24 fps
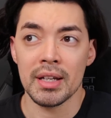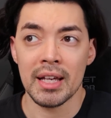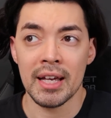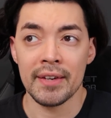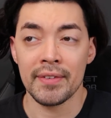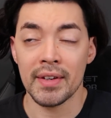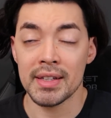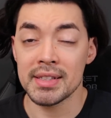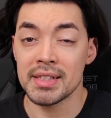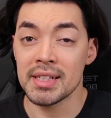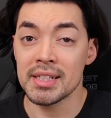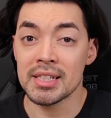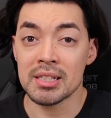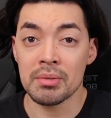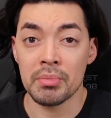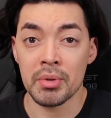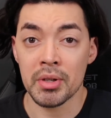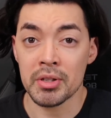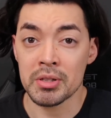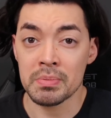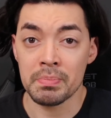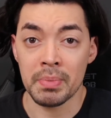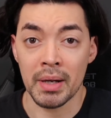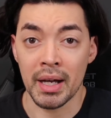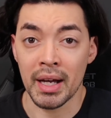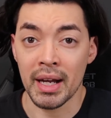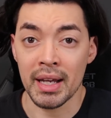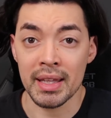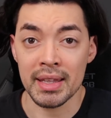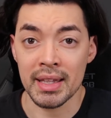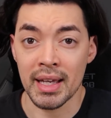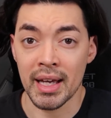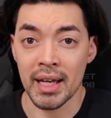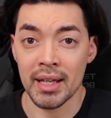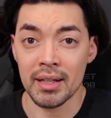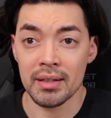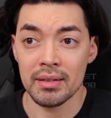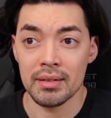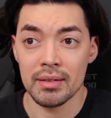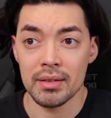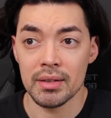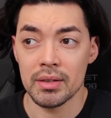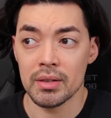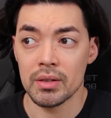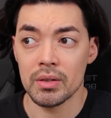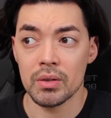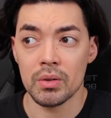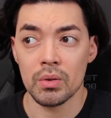if I see someone else buying that,
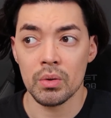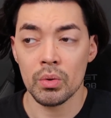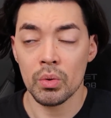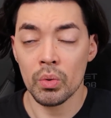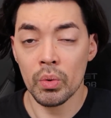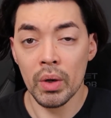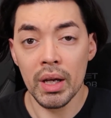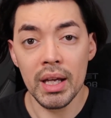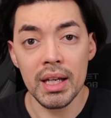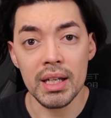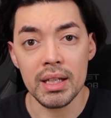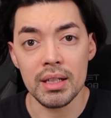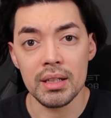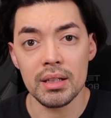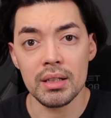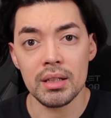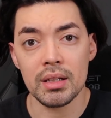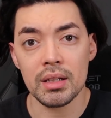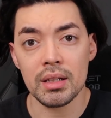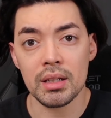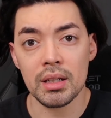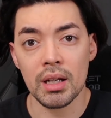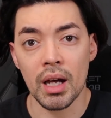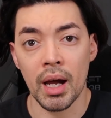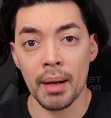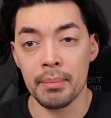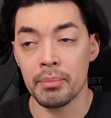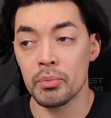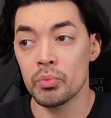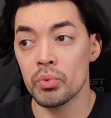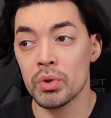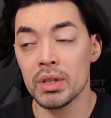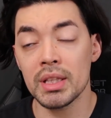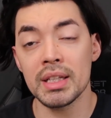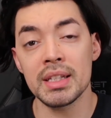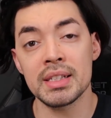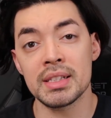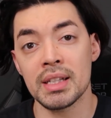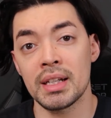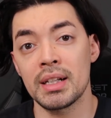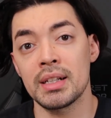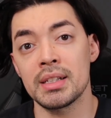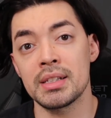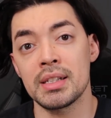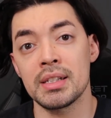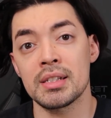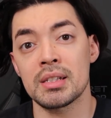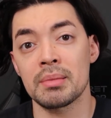great. I'm really excited
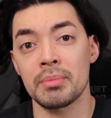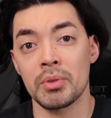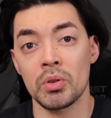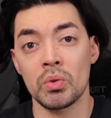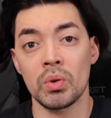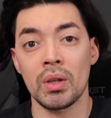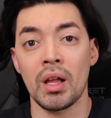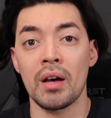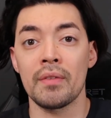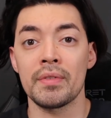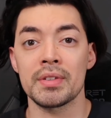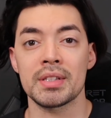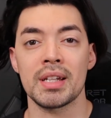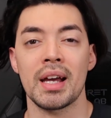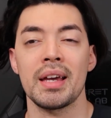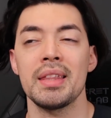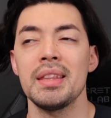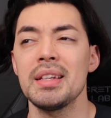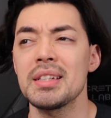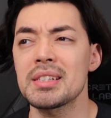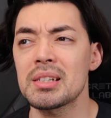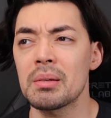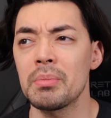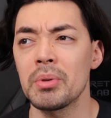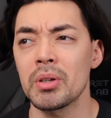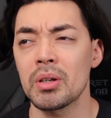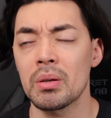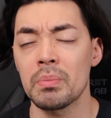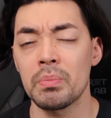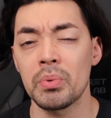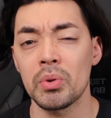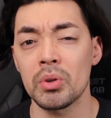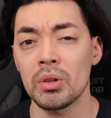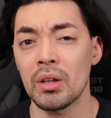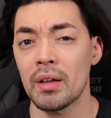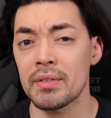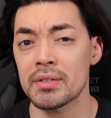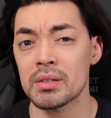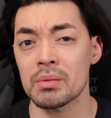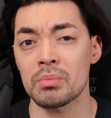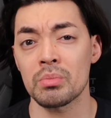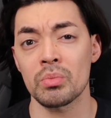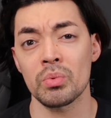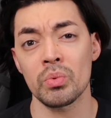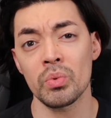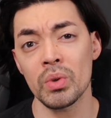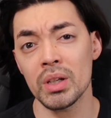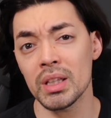to see some of the cool outfits. I think someone could pull off
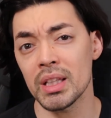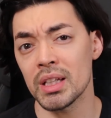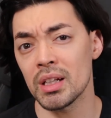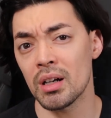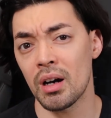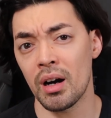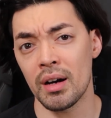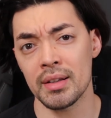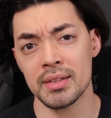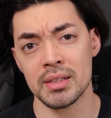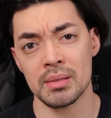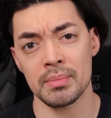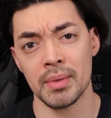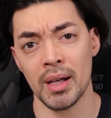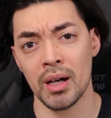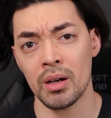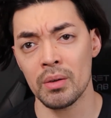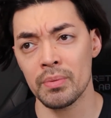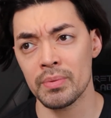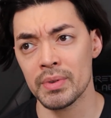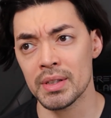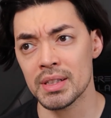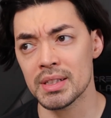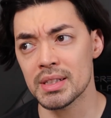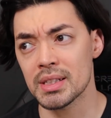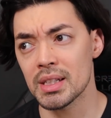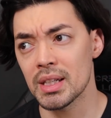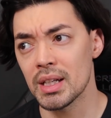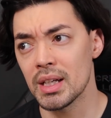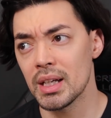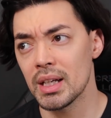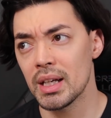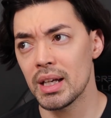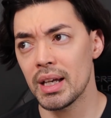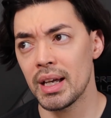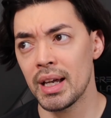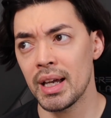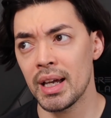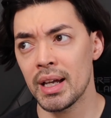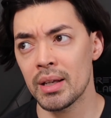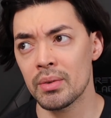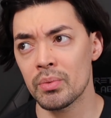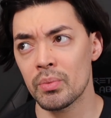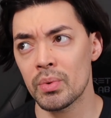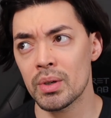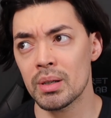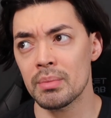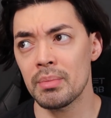some really awesome outfits.
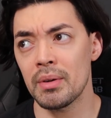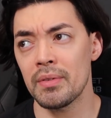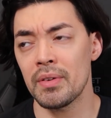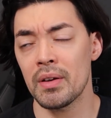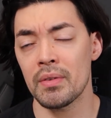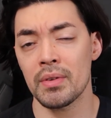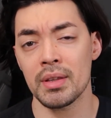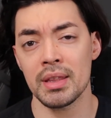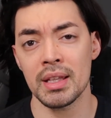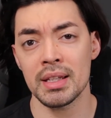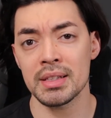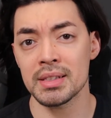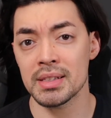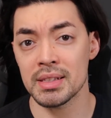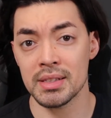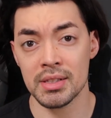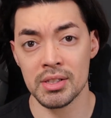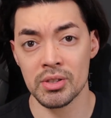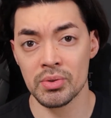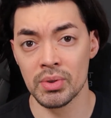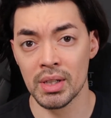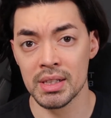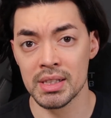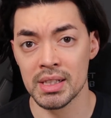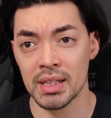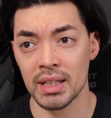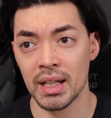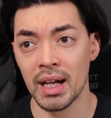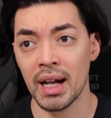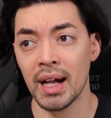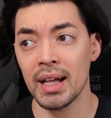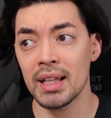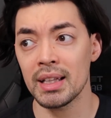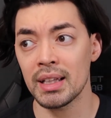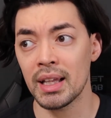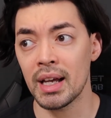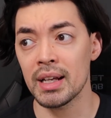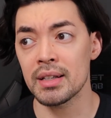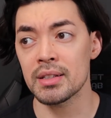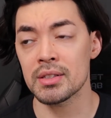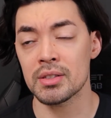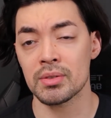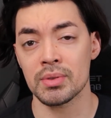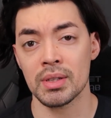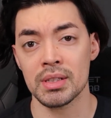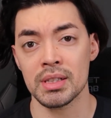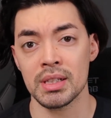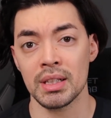And one of my favorite things is distressing. I like
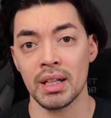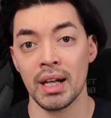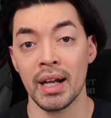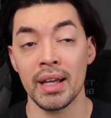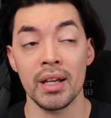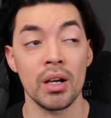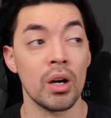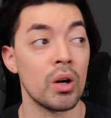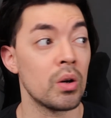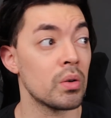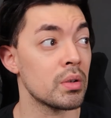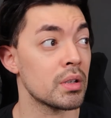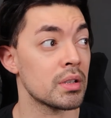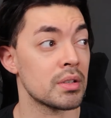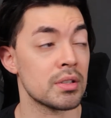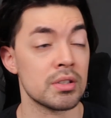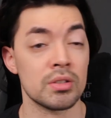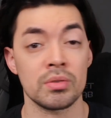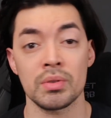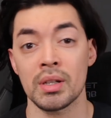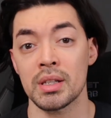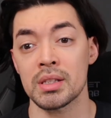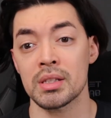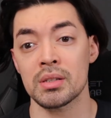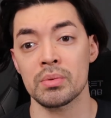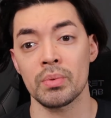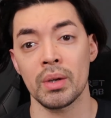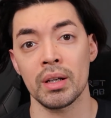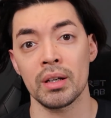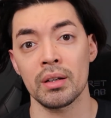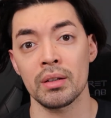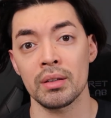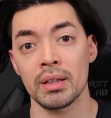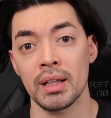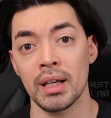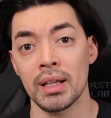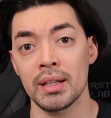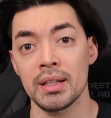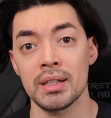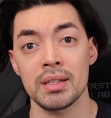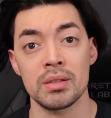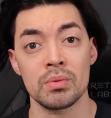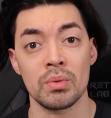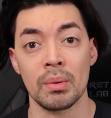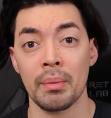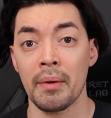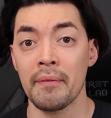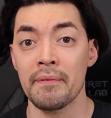distressing. I own a distressed sweater that is
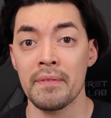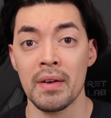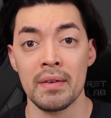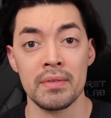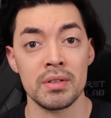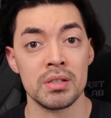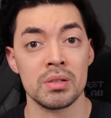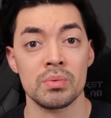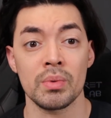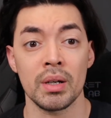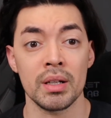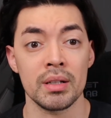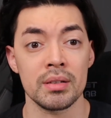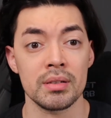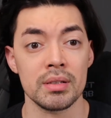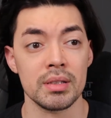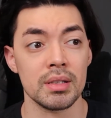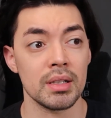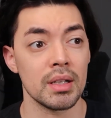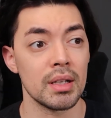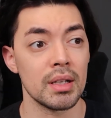one of my favorite sweaters.